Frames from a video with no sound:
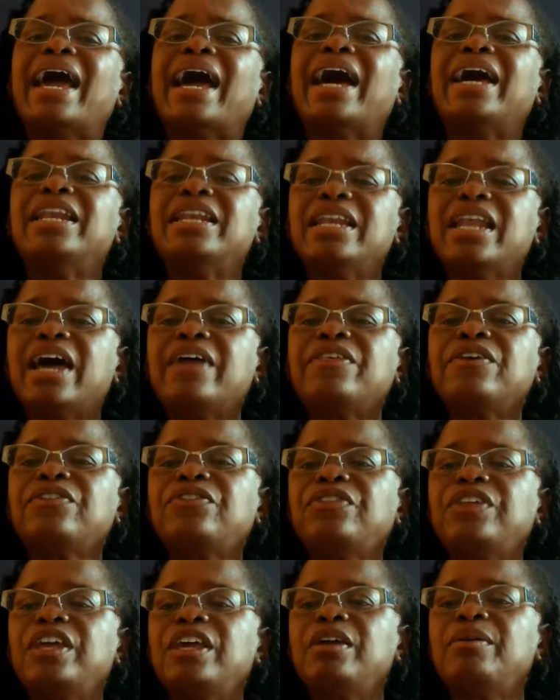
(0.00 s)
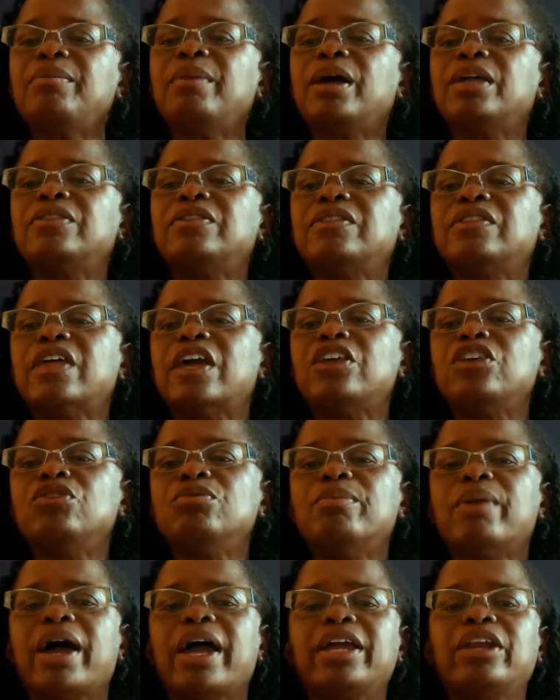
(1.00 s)
Another theme that you
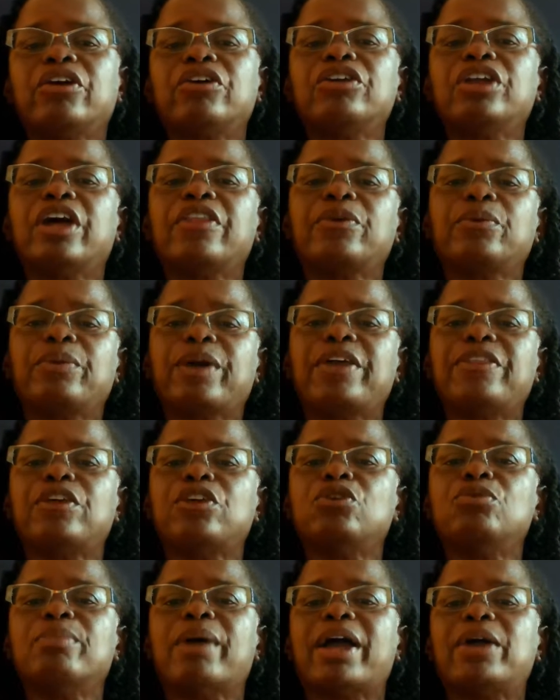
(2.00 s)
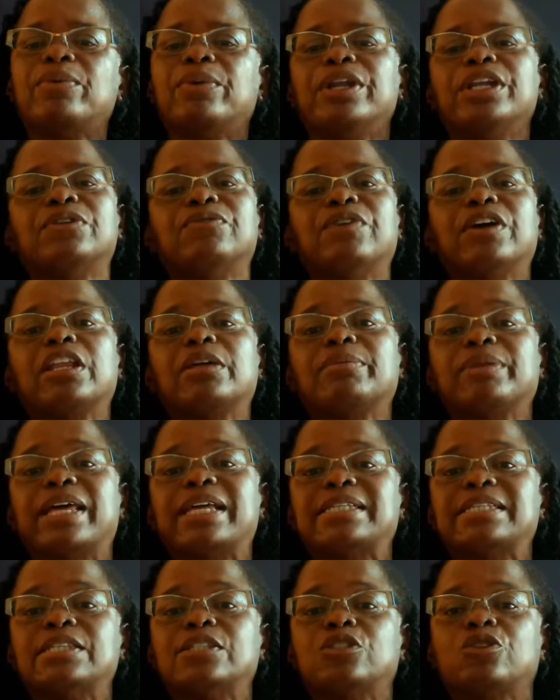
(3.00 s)
might, or another way that you might want to develop
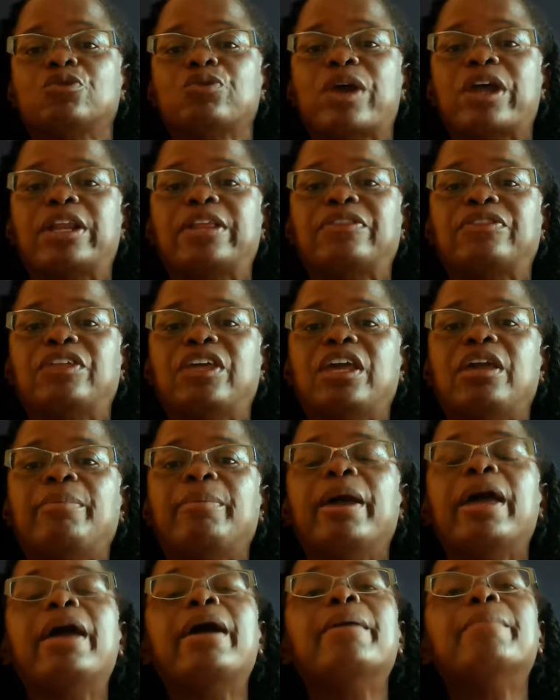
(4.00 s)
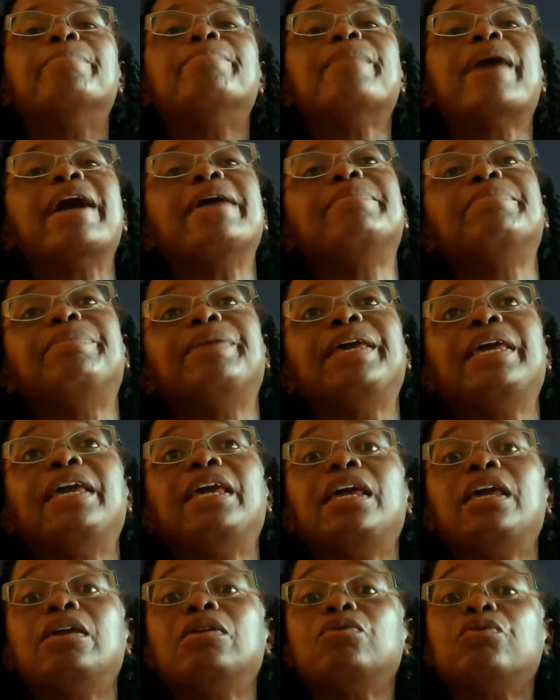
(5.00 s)
lessons around a theme might
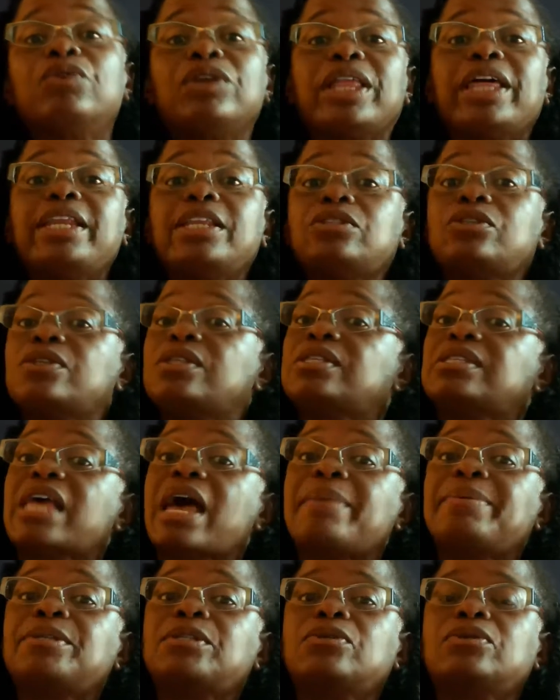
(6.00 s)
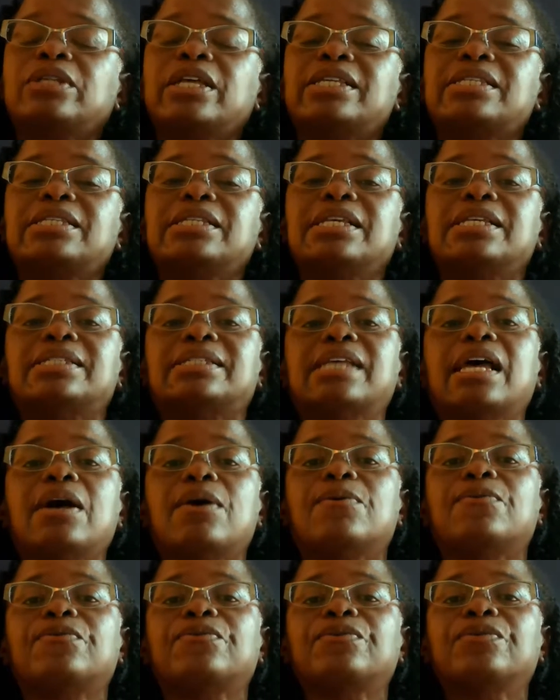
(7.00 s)
be related to the Sabbath school lesson
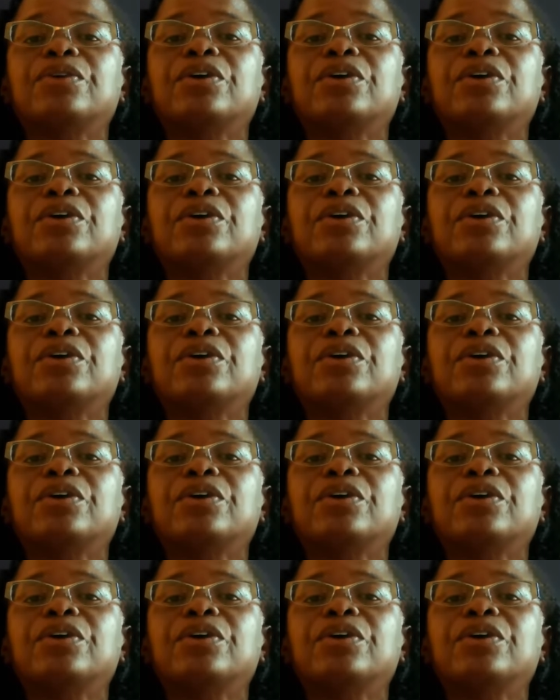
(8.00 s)
itself.